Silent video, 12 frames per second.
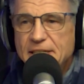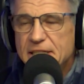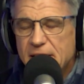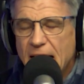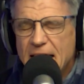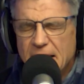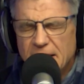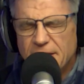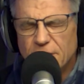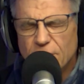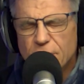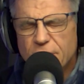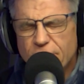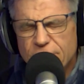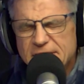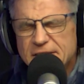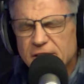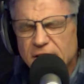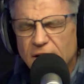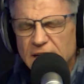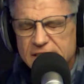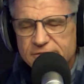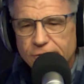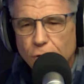The Lord
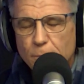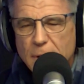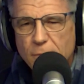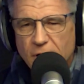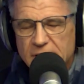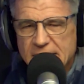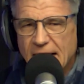crystallized for me by